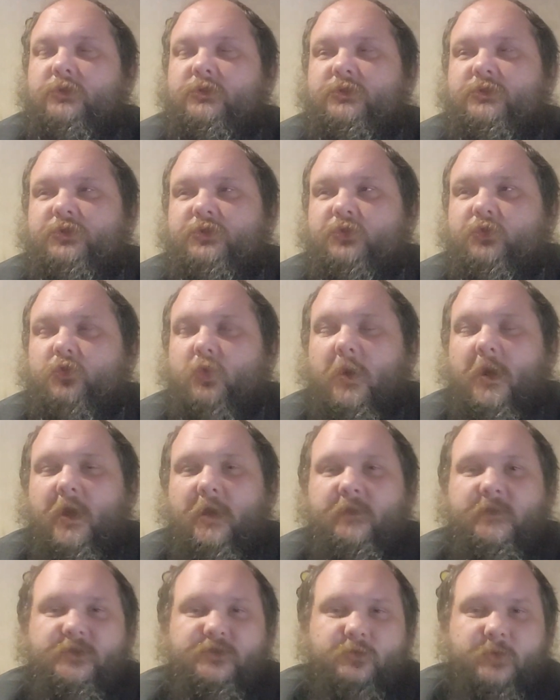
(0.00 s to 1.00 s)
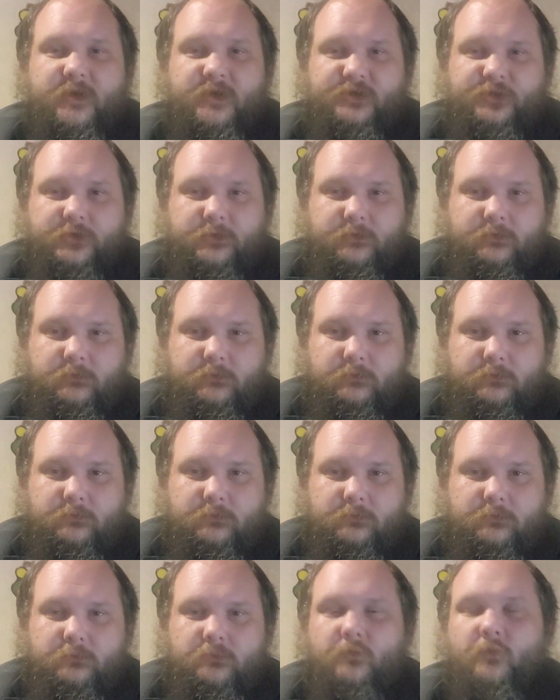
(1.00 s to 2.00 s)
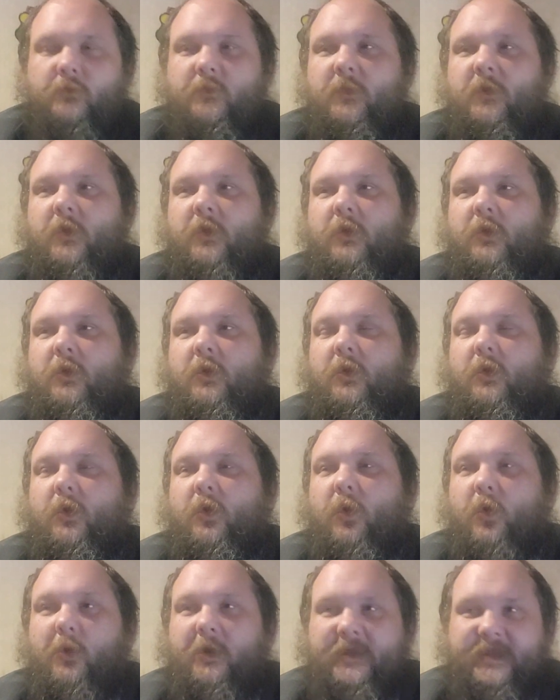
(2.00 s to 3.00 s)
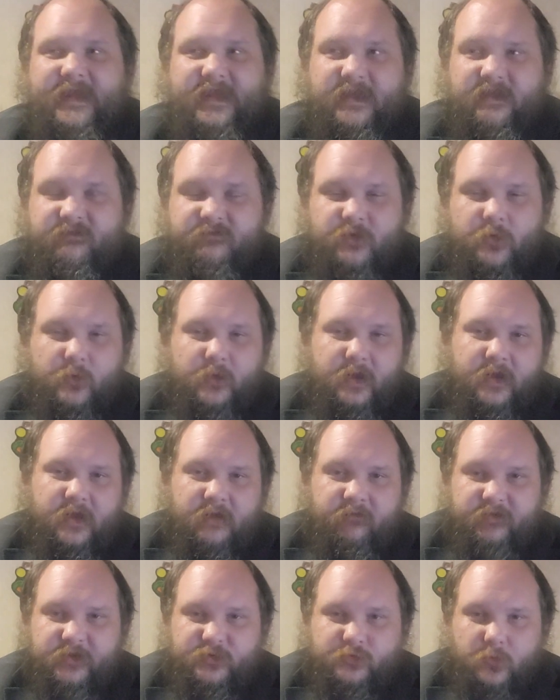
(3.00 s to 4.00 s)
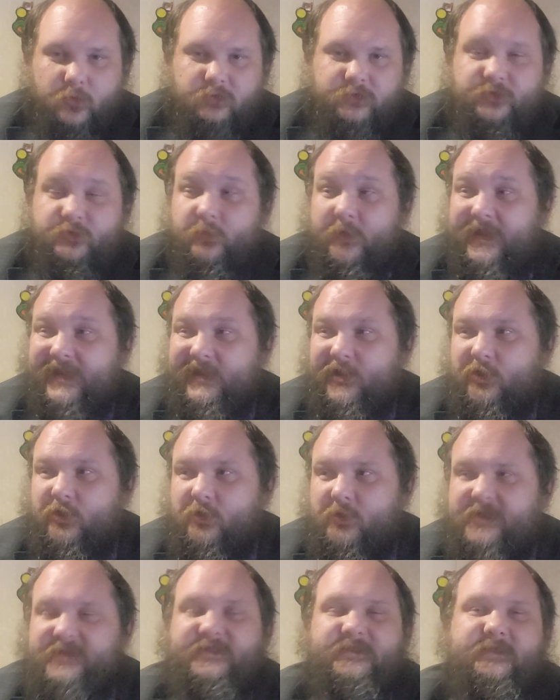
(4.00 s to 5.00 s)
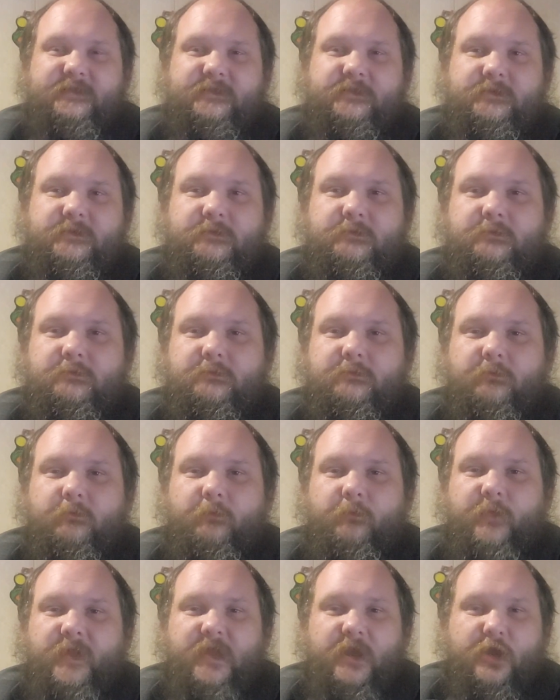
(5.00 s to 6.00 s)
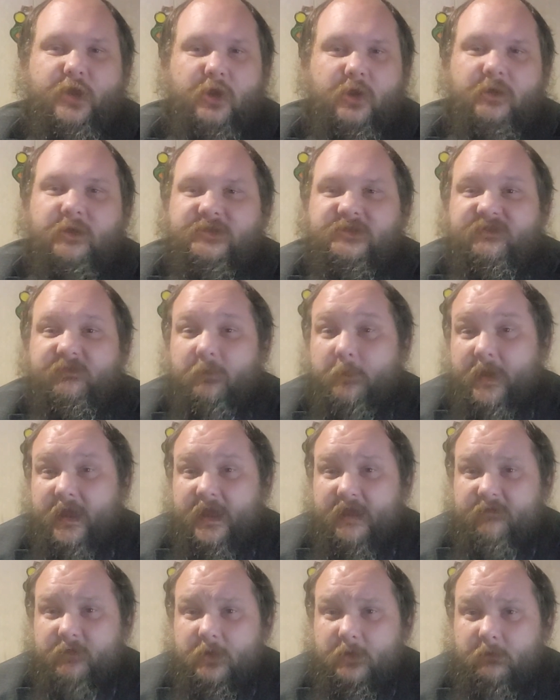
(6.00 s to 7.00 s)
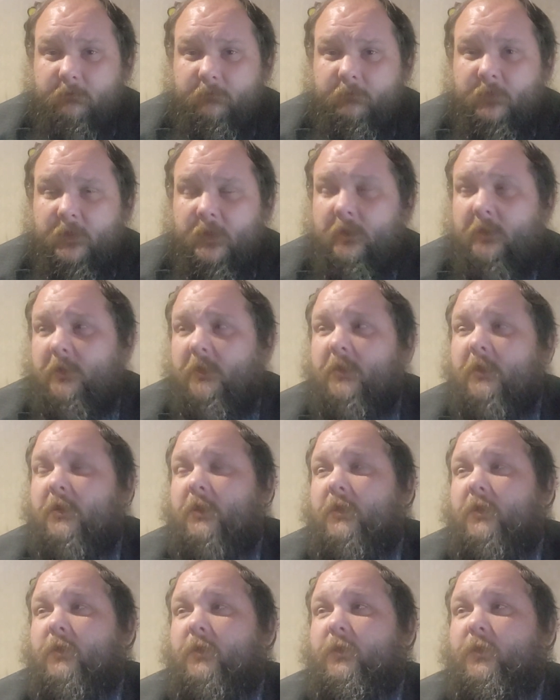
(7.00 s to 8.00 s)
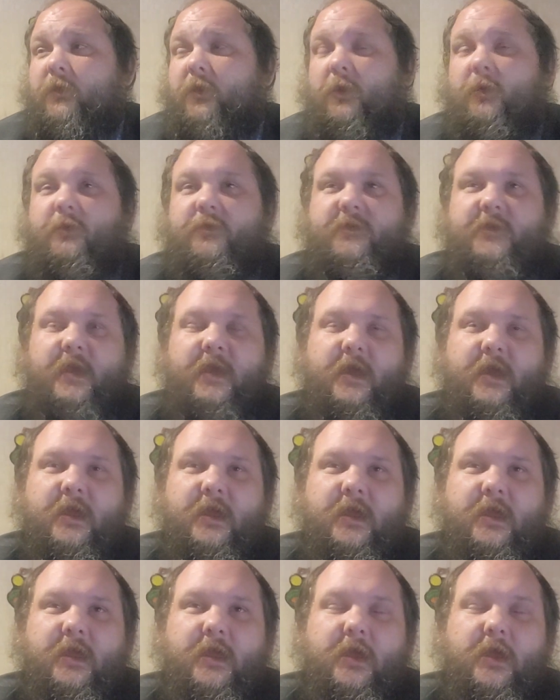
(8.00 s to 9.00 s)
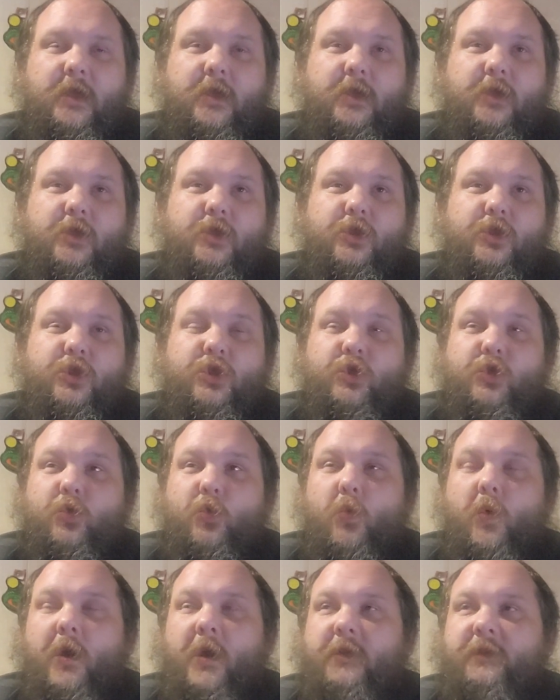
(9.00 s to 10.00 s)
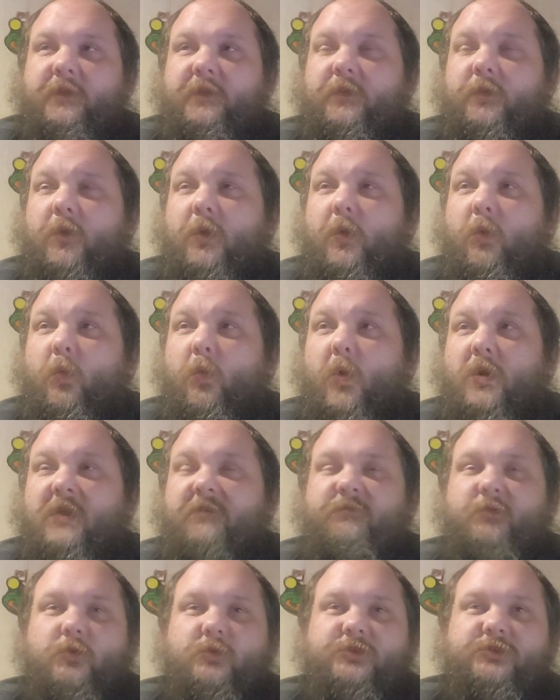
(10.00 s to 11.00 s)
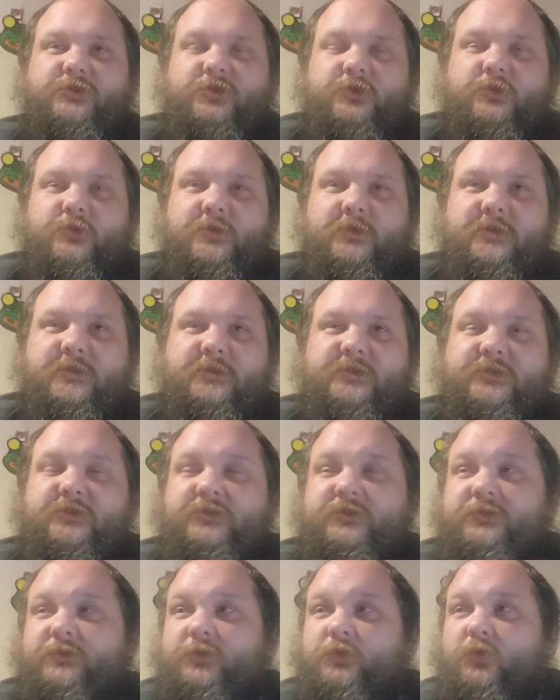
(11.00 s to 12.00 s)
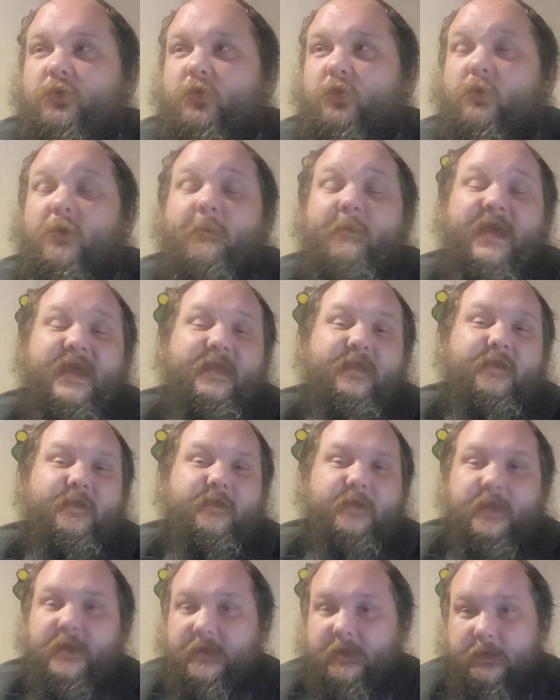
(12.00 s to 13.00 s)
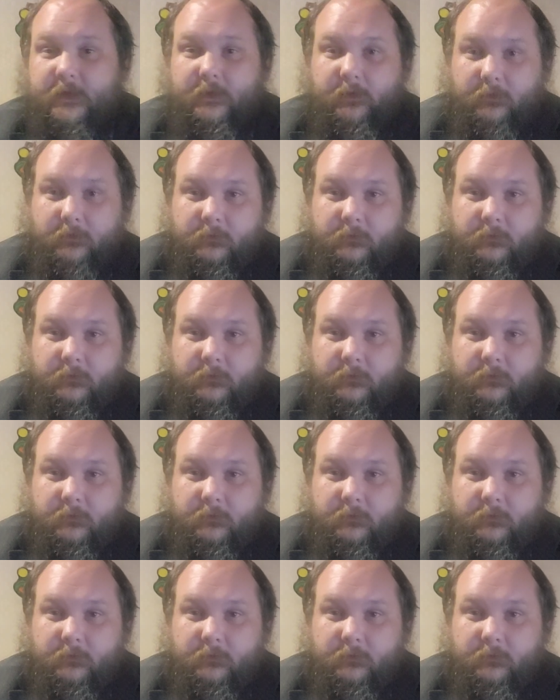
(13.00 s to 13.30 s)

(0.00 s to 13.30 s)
to a situation or give to an individual to increase the occurrence of a behavior. So say you want one of your students to remain seated.